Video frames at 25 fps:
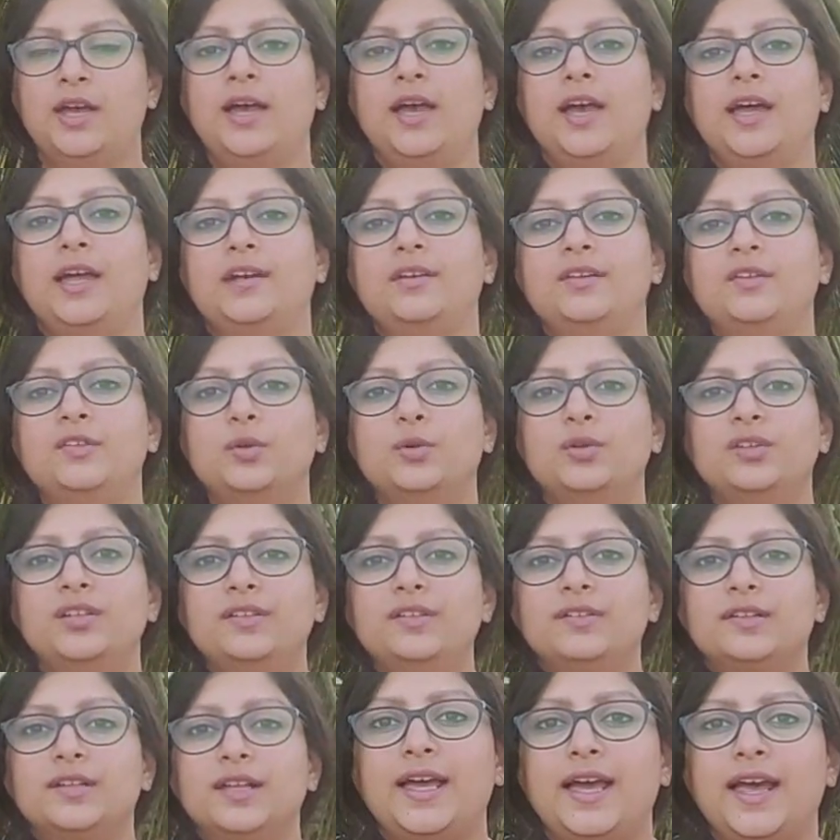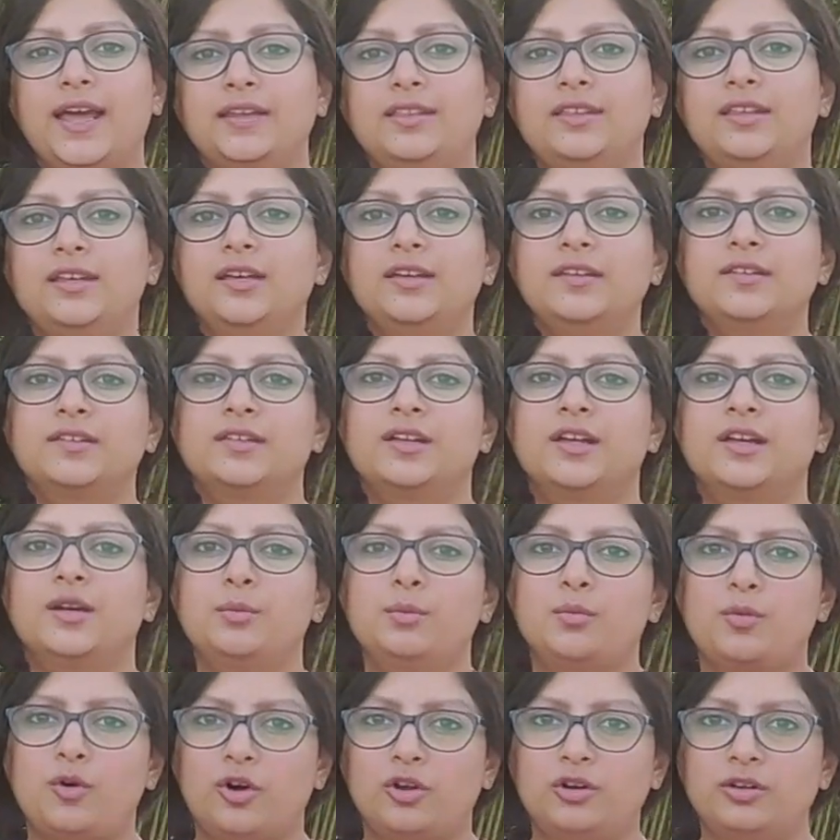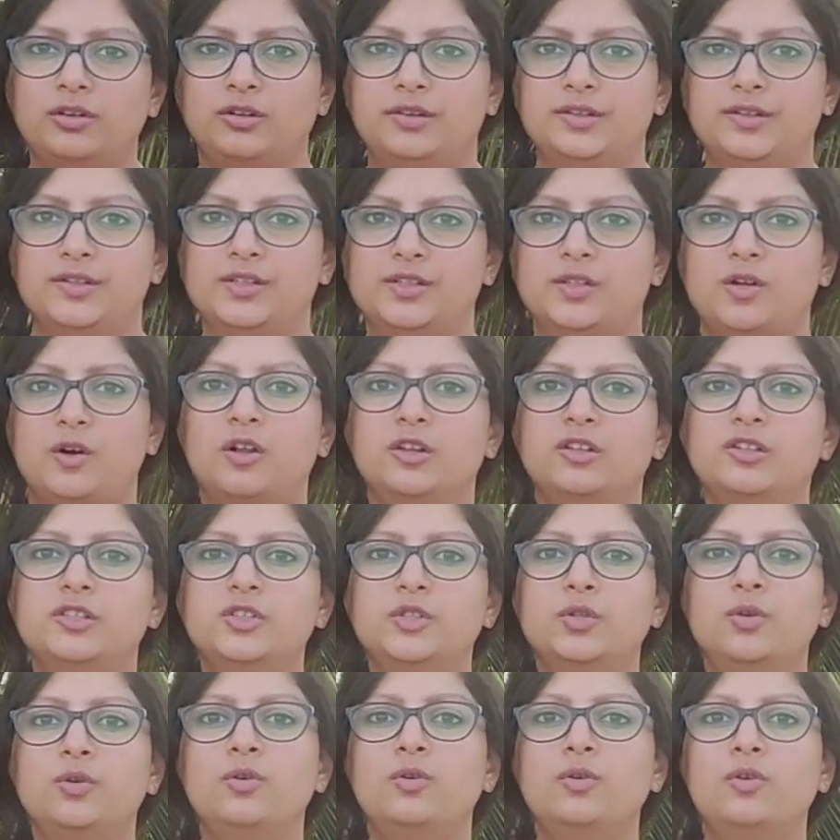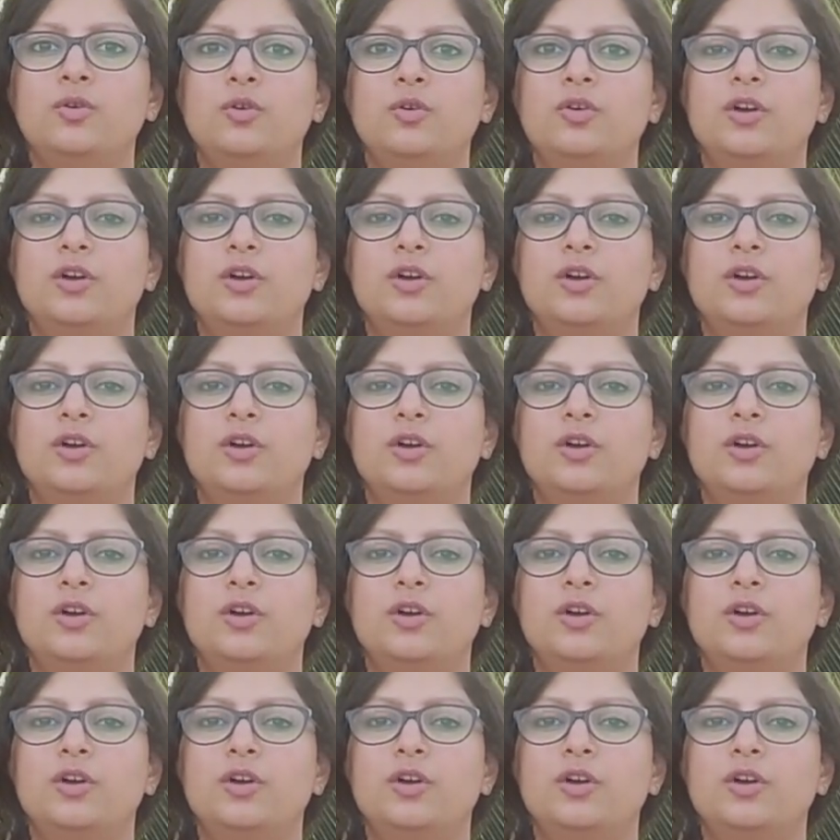And so this ethics and morals also